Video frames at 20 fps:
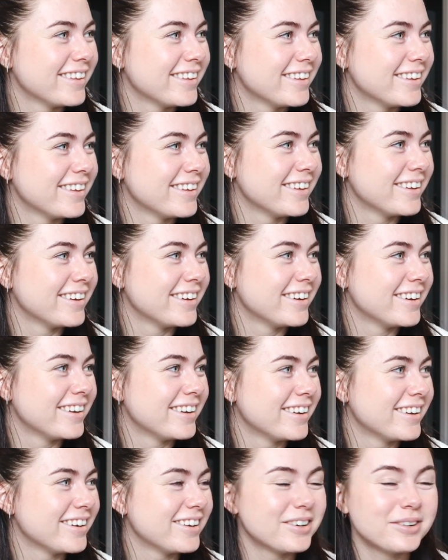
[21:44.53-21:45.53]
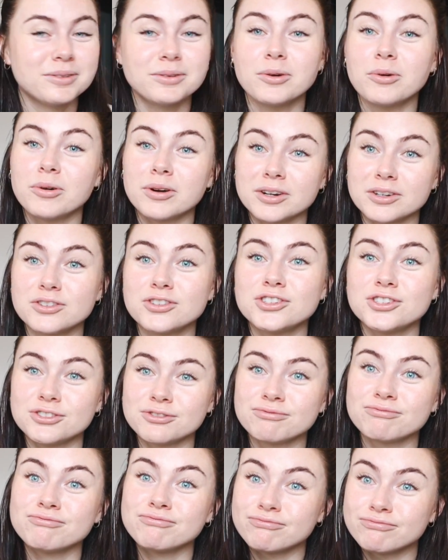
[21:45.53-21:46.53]
Orange. Orange.
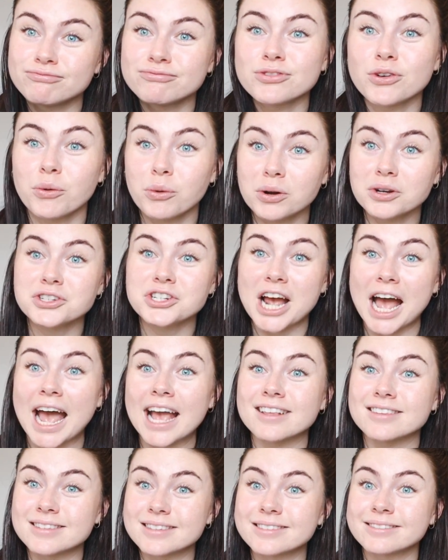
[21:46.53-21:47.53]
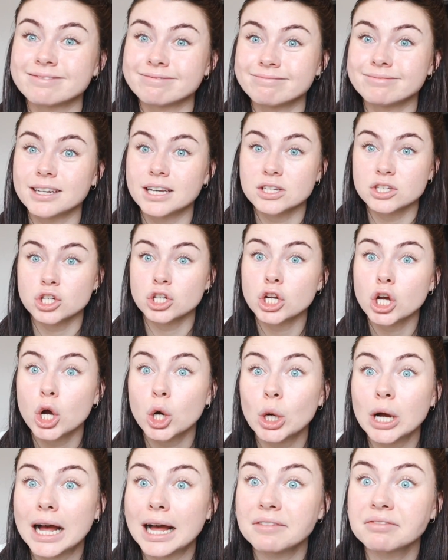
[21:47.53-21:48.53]
Orange eyes. Because, you
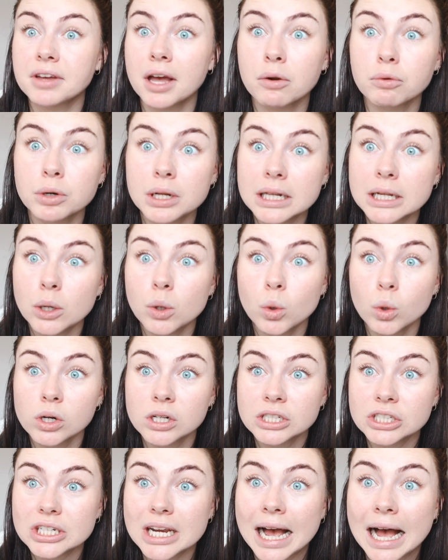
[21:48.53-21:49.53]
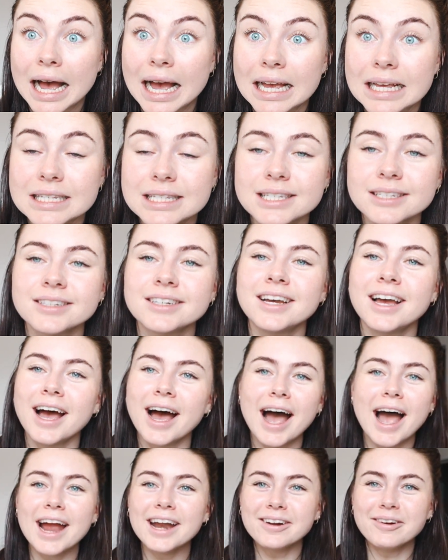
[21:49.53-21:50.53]
know, I've got really orange eyes.
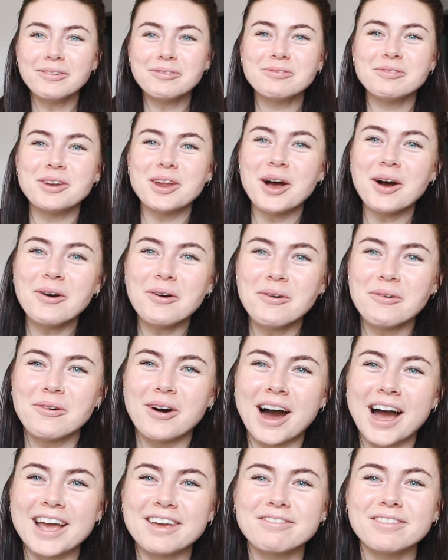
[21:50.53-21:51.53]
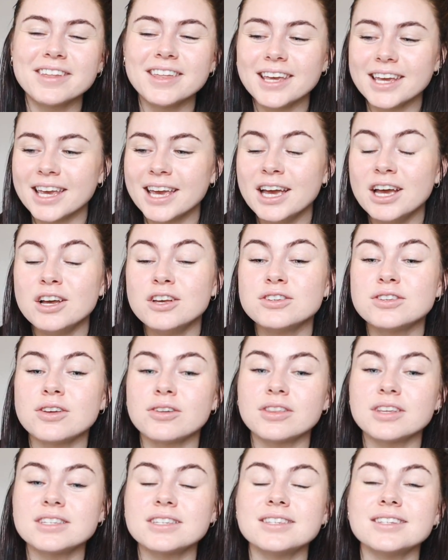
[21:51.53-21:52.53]
I don't know. I feel like,
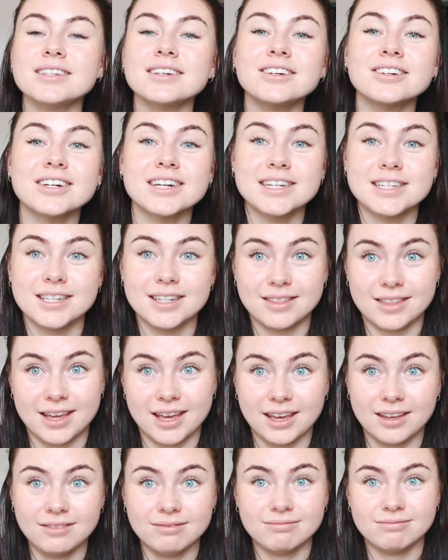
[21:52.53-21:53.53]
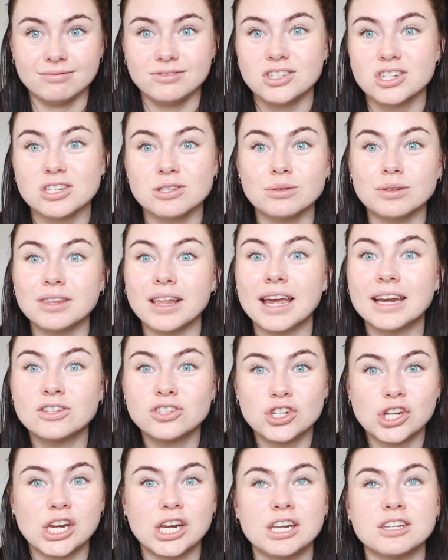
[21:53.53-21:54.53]
so this is the crazy thing. Just with, like,
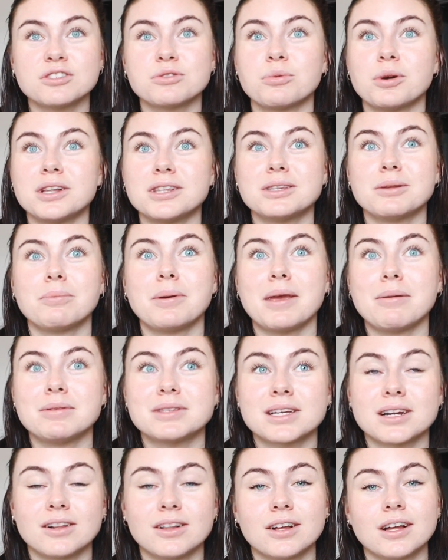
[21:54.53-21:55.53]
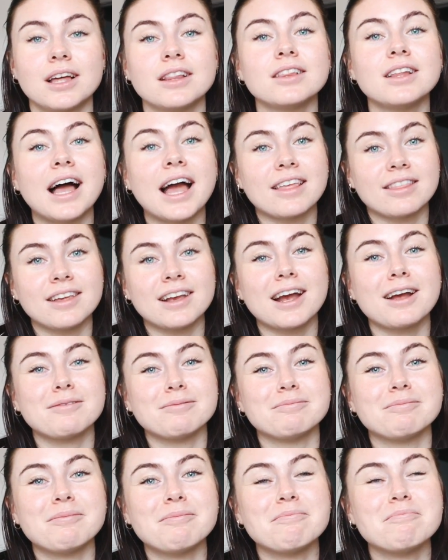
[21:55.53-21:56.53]
jeans, what the baby's gonna look, I think
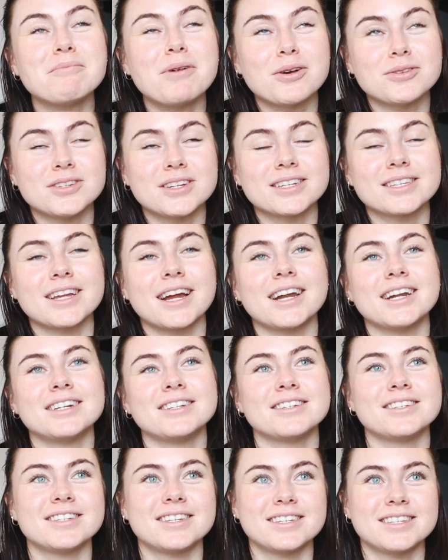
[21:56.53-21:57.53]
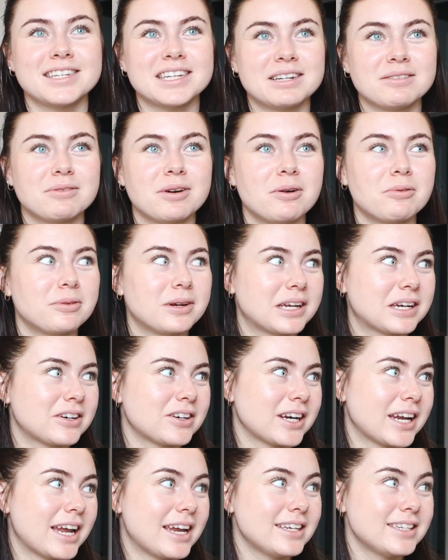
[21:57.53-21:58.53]
I'm most excited just to see what we
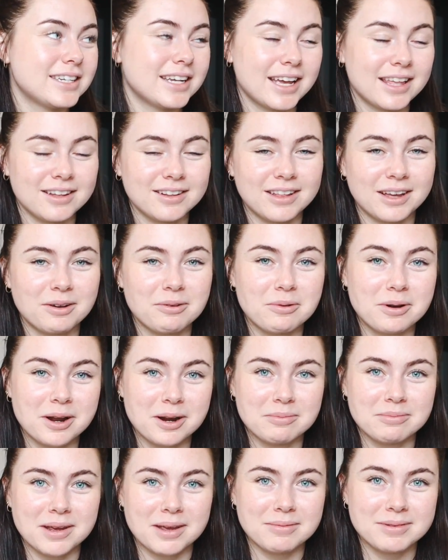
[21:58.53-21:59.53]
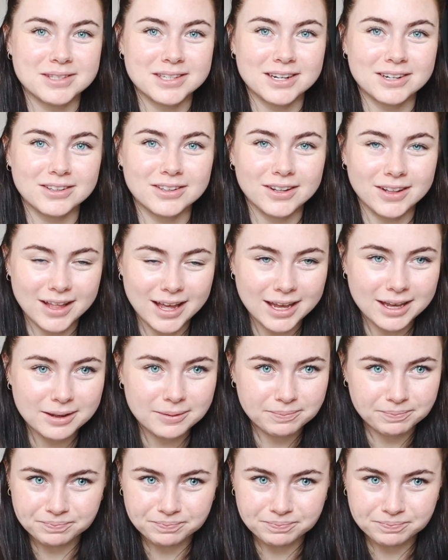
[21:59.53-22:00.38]
create together, like what our baby's gonna look like.